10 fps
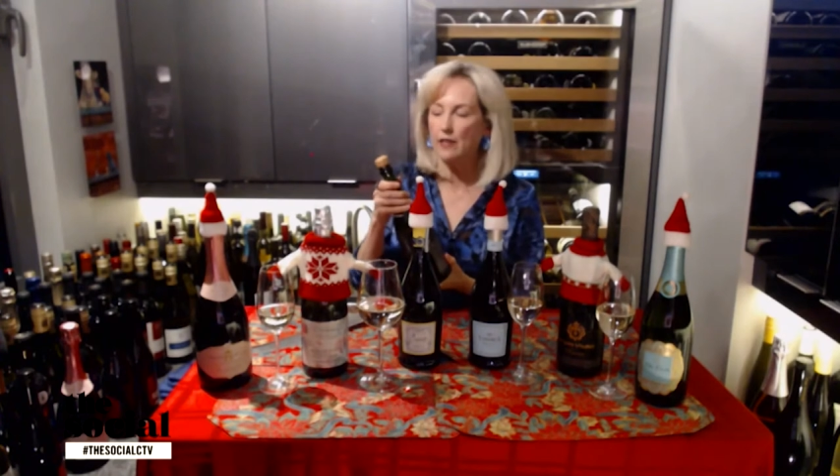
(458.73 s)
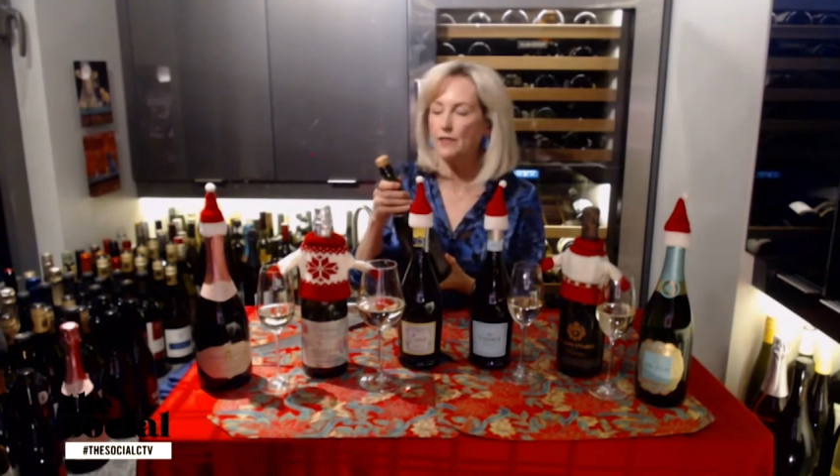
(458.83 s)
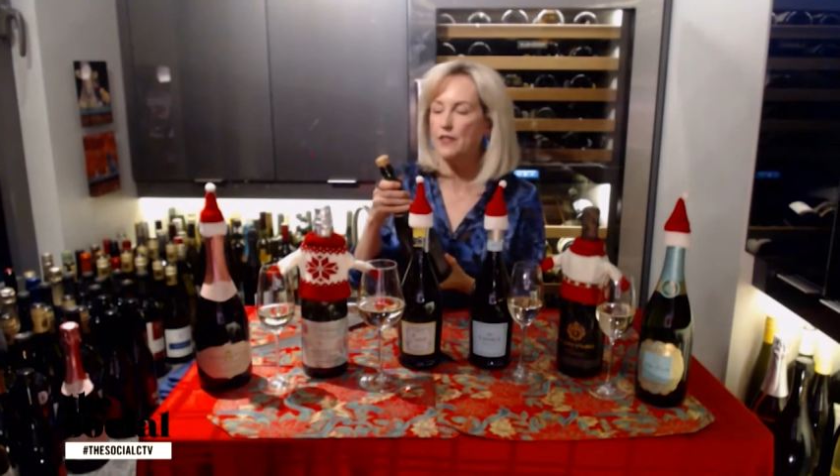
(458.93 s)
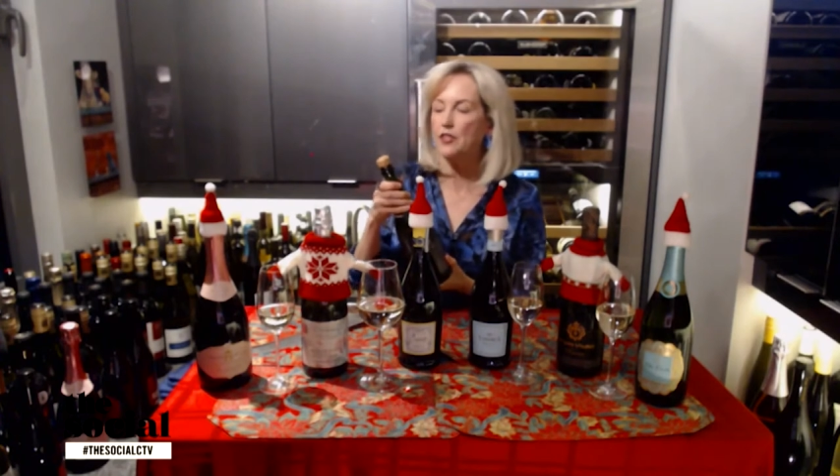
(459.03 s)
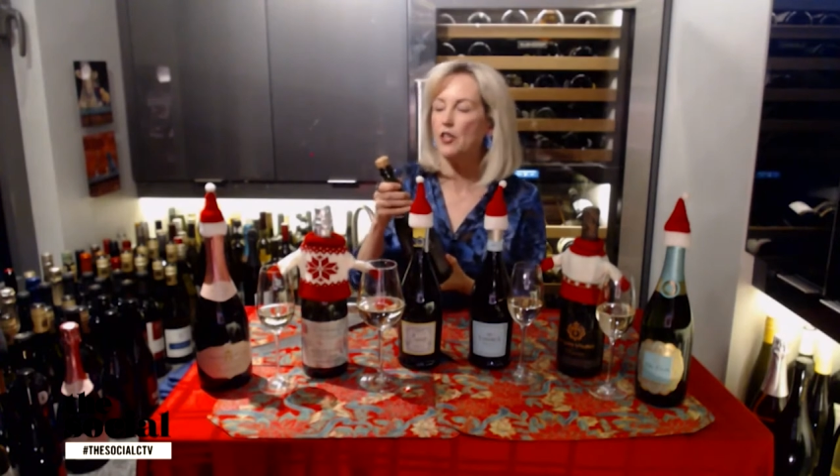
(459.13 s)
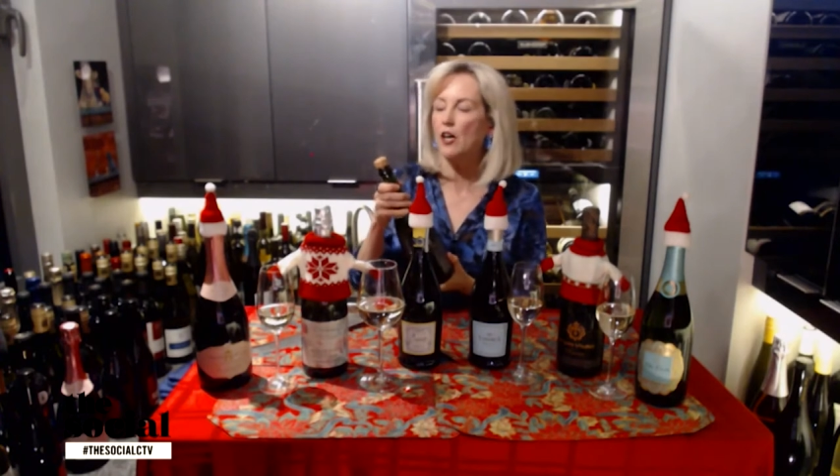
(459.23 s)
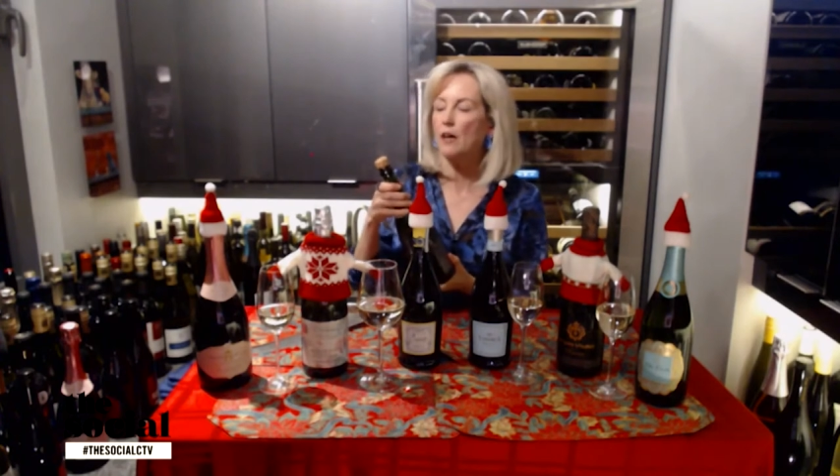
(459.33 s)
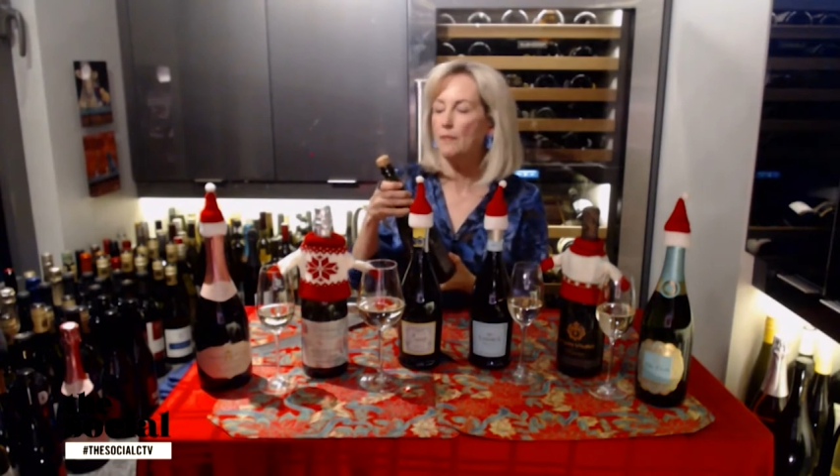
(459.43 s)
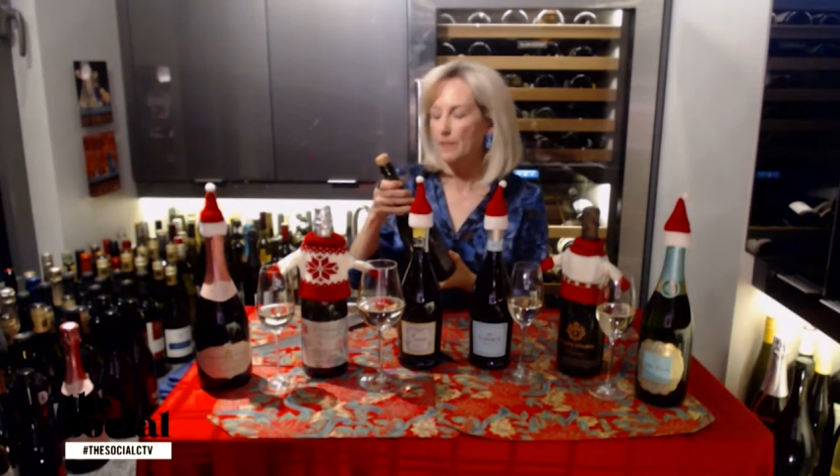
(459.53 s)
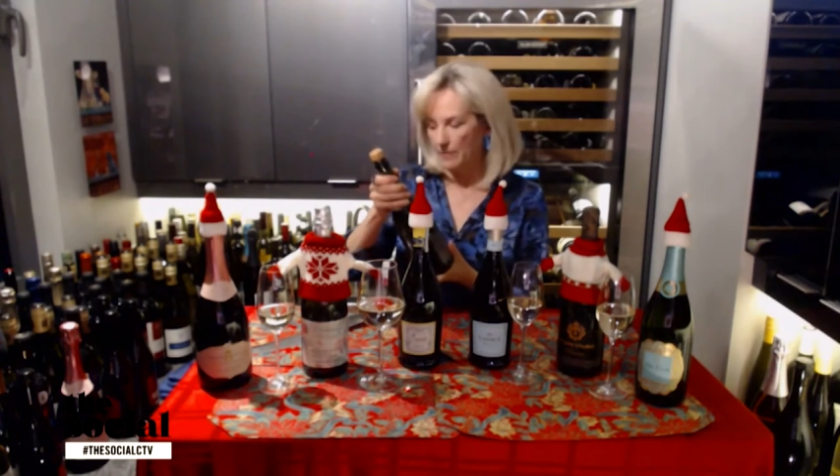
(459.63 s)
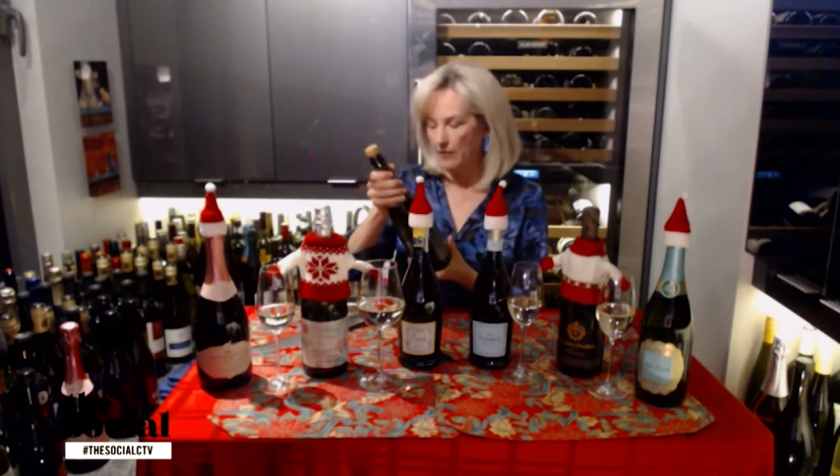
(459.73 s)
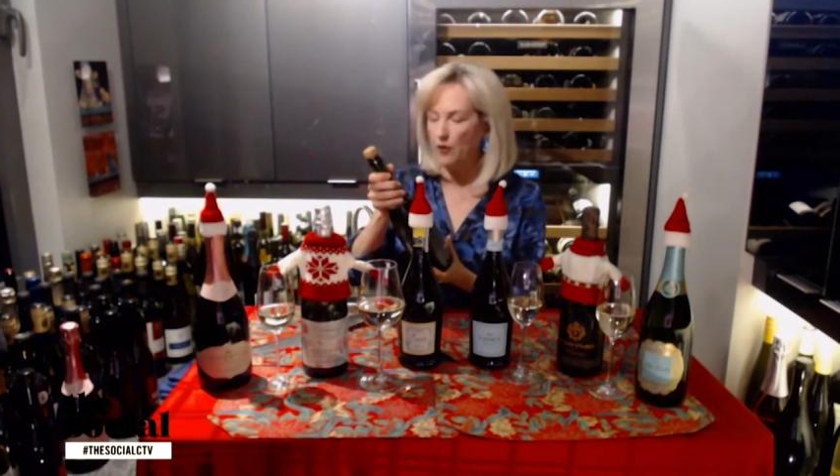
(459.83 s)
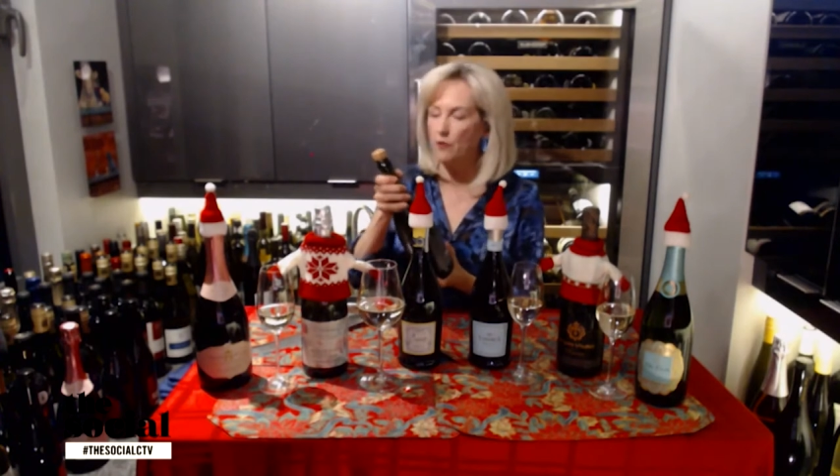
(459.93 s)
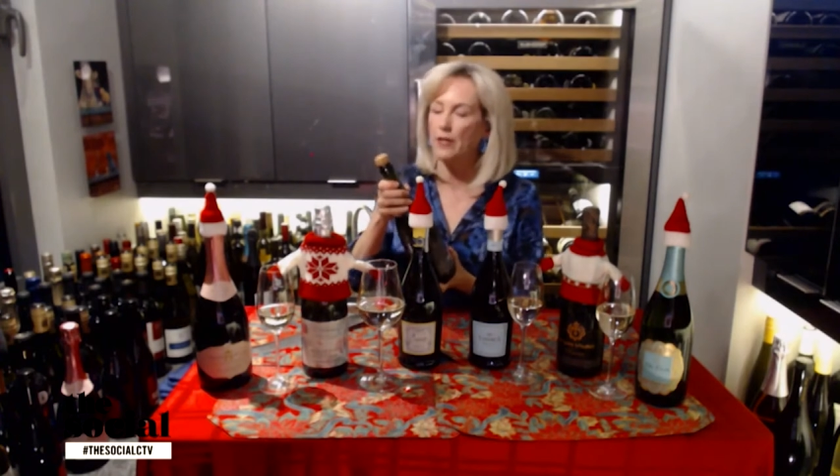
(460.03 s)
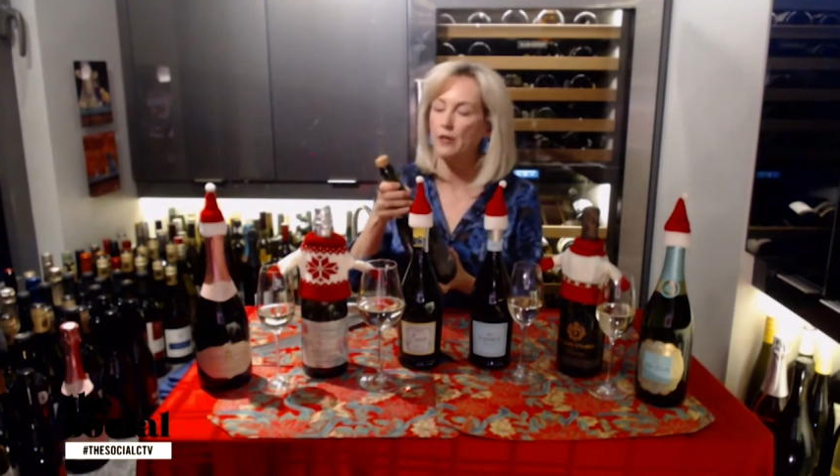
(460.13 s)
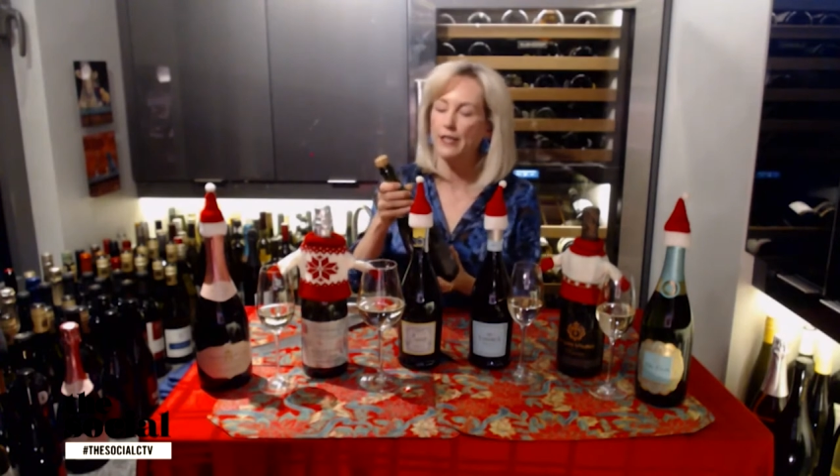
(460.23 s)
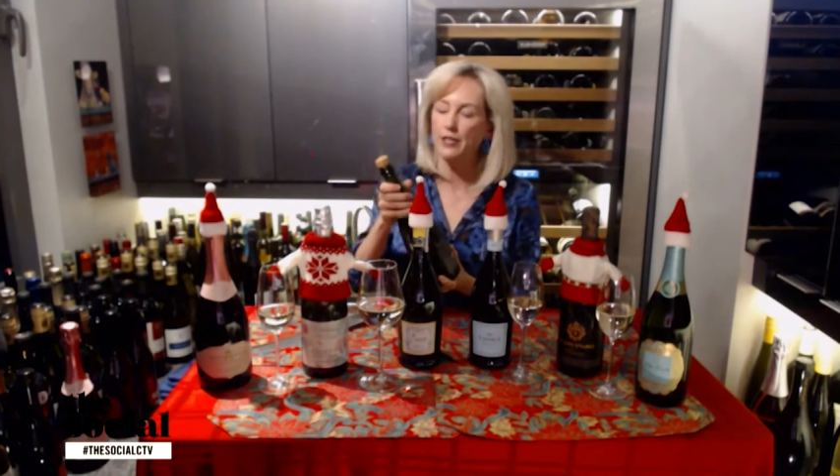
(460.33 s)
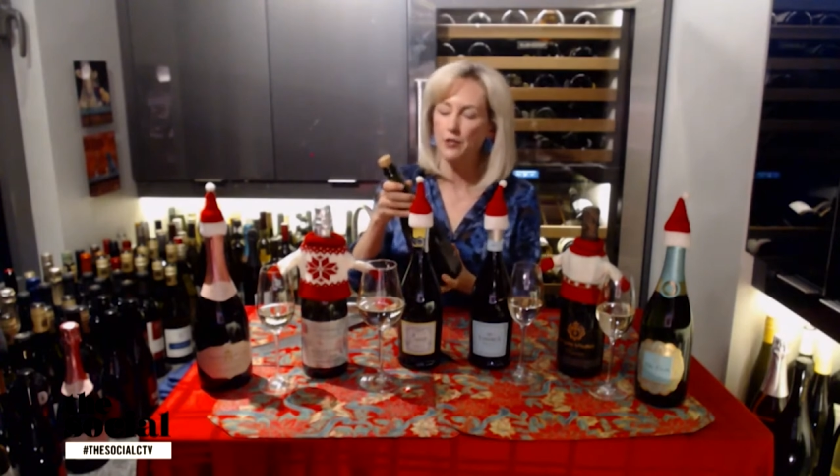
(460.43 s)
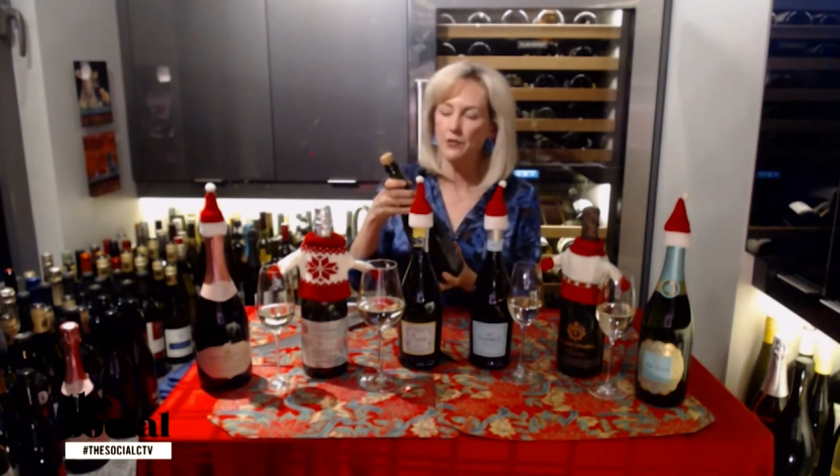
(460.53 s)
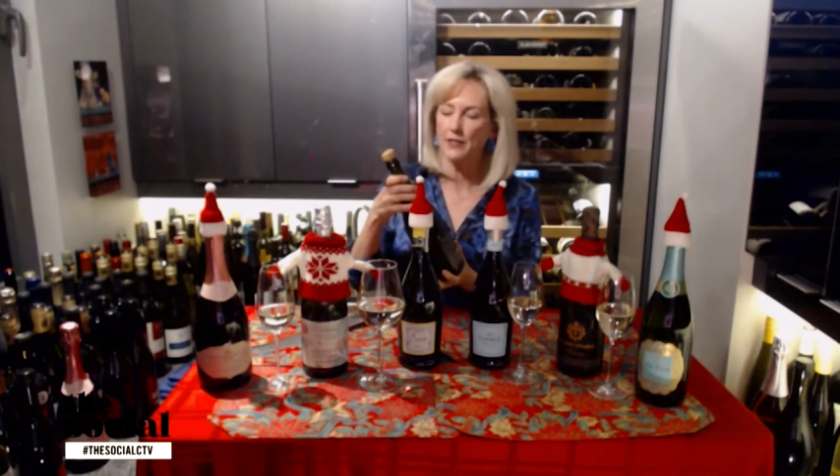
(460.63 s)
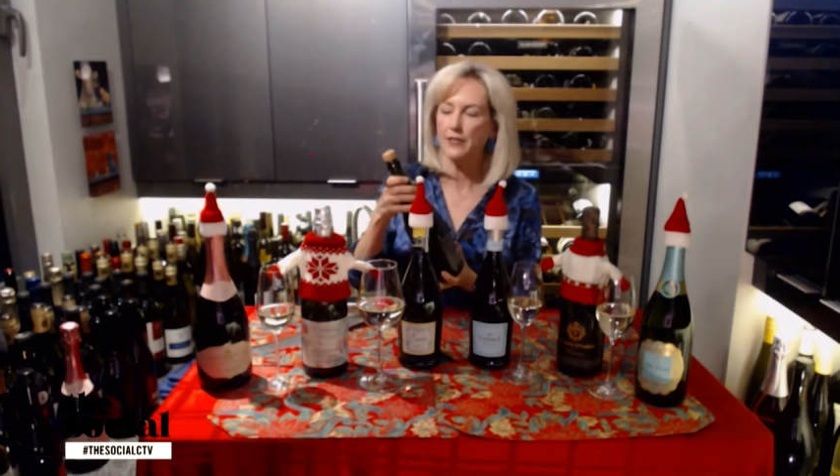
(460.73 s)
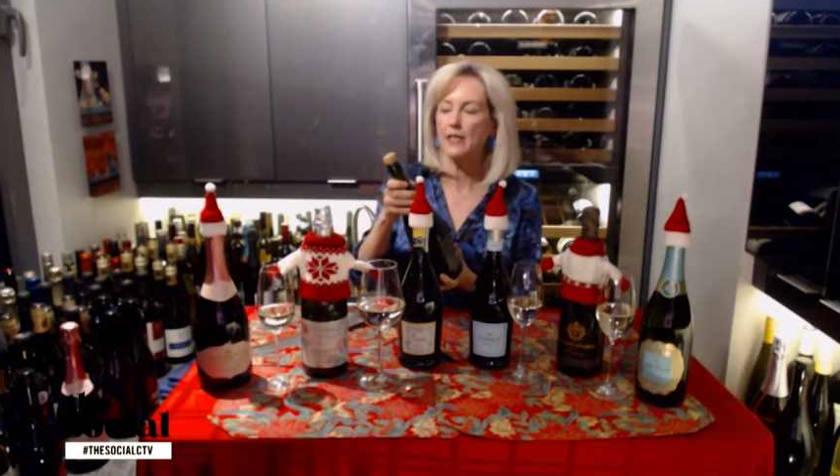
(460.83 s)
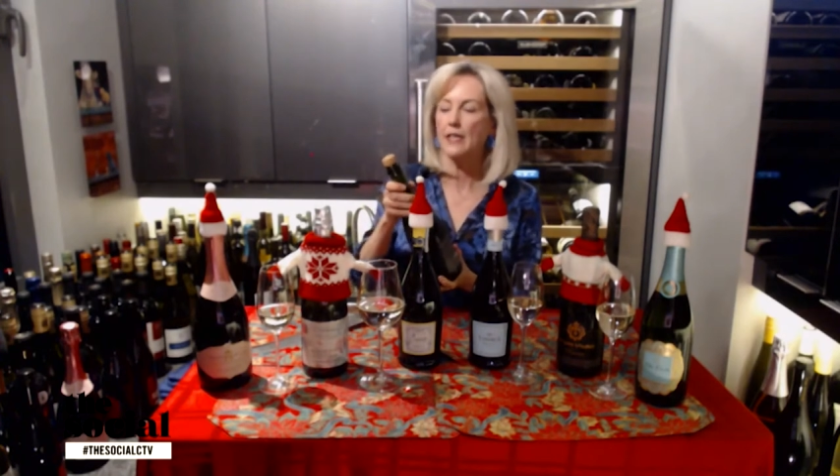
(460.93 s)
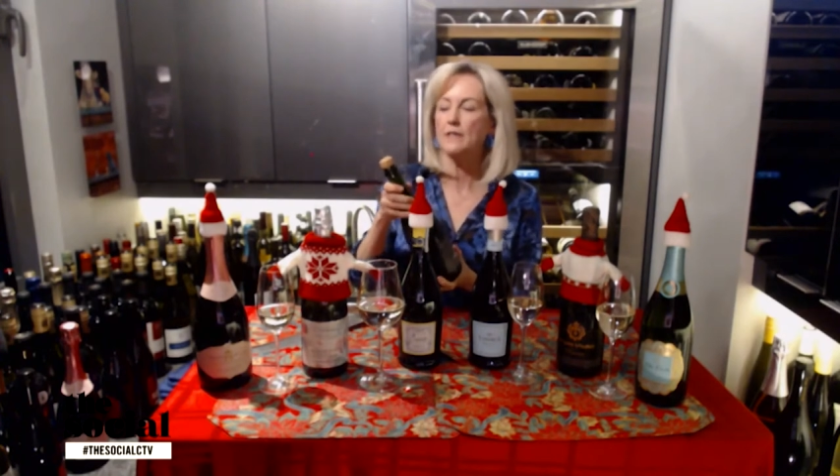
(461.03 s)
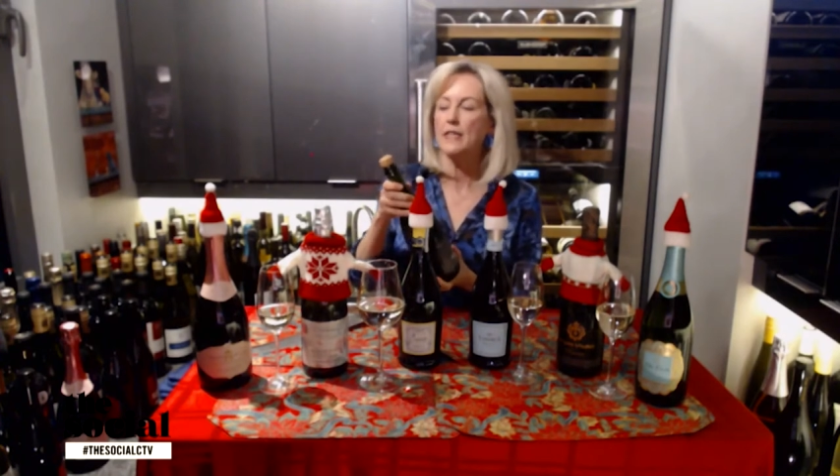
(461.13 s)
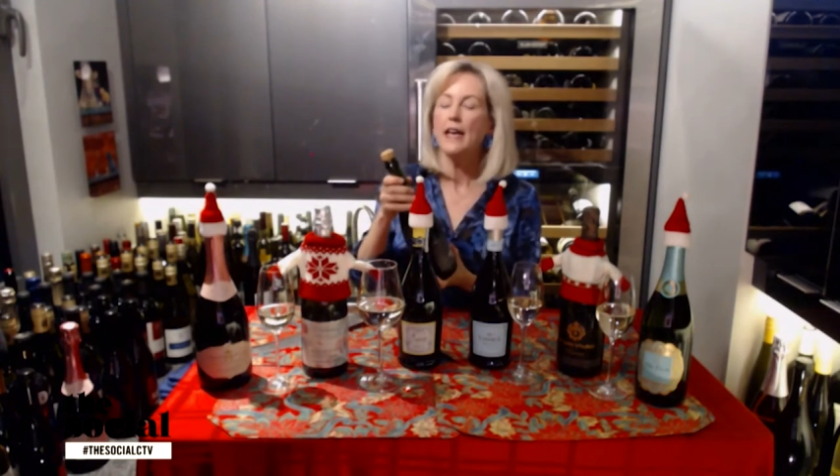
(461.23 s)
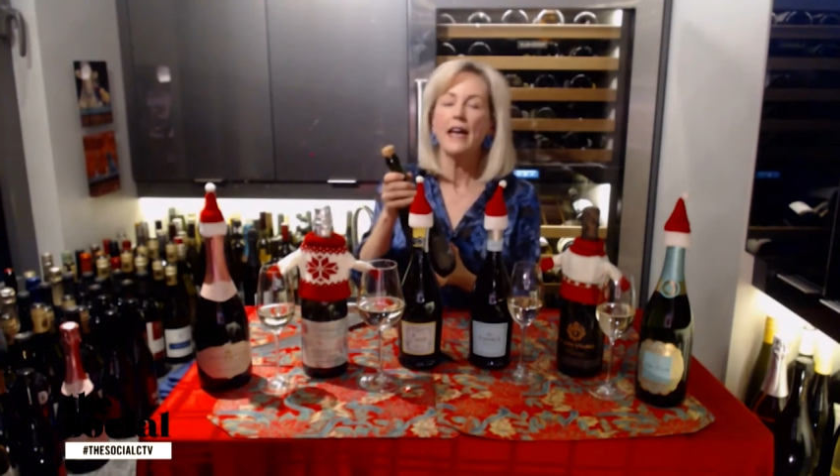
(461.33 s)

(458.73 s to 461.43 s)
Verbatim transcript: off the top, although we're going to use our knives,